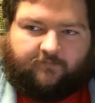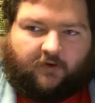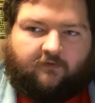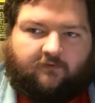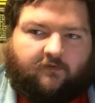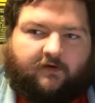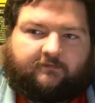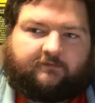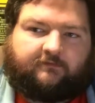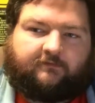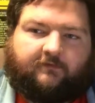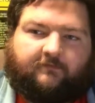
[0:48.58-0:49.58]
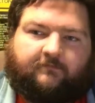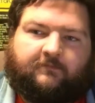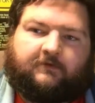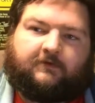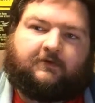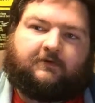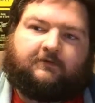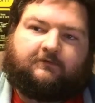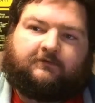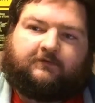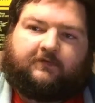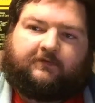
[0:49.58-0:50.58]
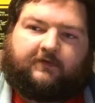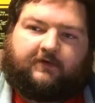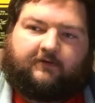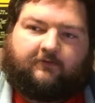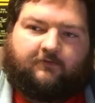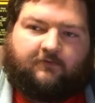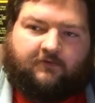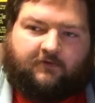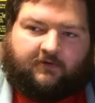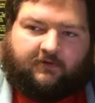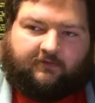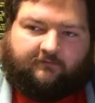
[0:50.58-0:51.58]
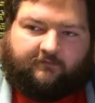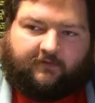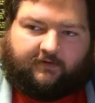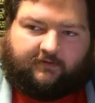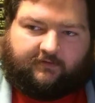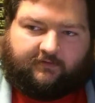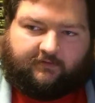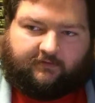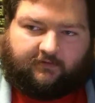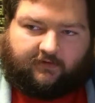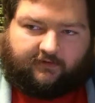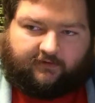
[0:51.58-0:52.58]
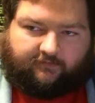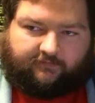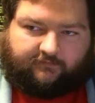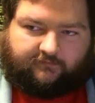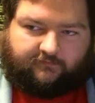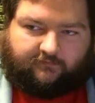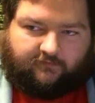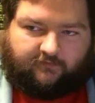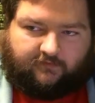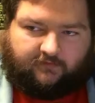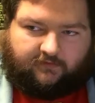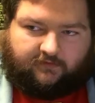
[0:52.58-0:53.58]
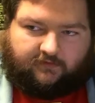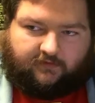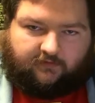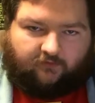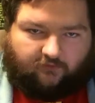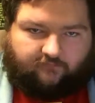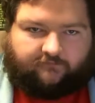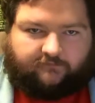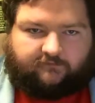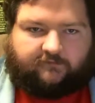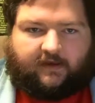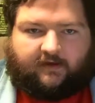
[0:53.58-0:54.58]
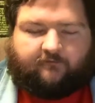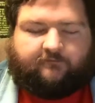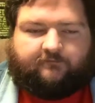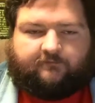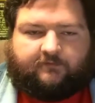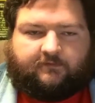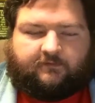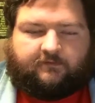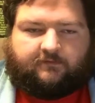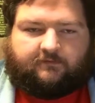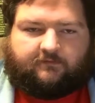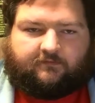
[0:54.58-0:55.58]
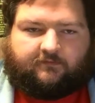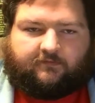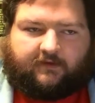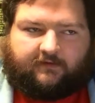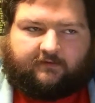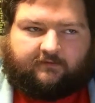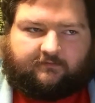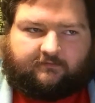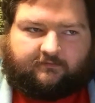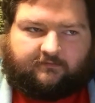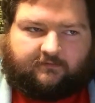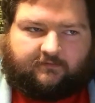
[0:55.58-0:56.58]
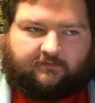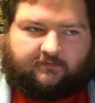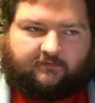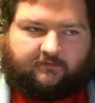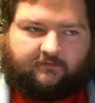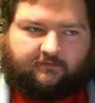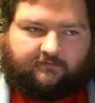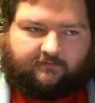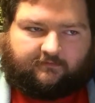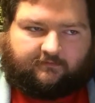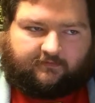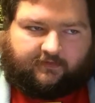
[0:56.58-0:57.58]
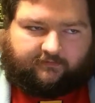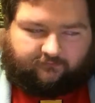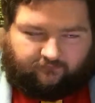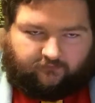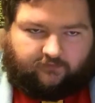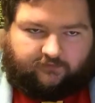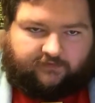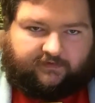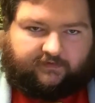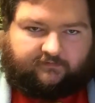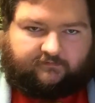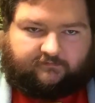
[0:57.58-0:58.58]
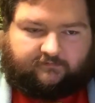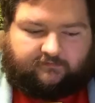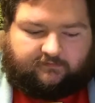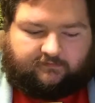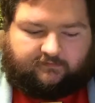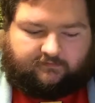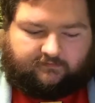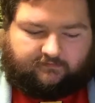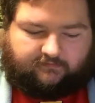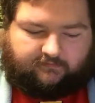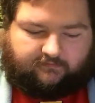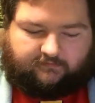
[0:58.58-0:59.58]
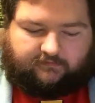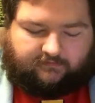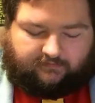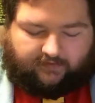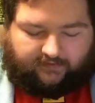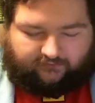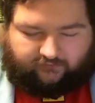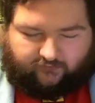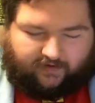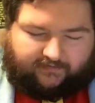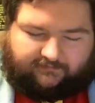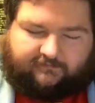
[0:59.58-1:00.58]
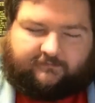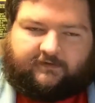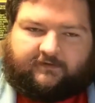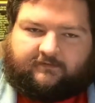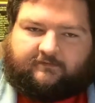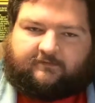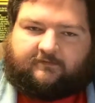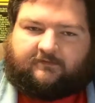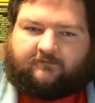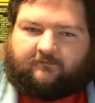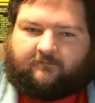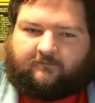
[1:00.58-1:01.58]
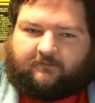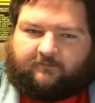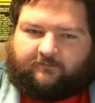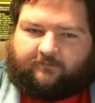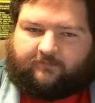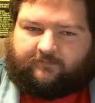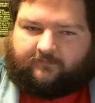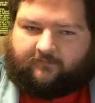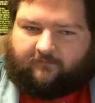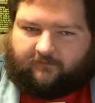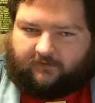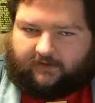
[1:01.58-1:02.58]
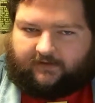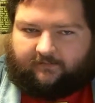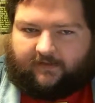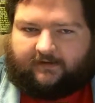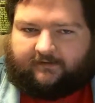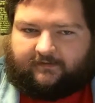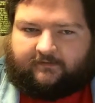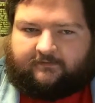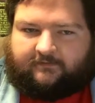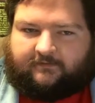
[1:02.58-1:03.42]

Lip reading: polarizes them so that they all kind of like line up to a north and south, so that they can like draw things, like attract things like a magnet,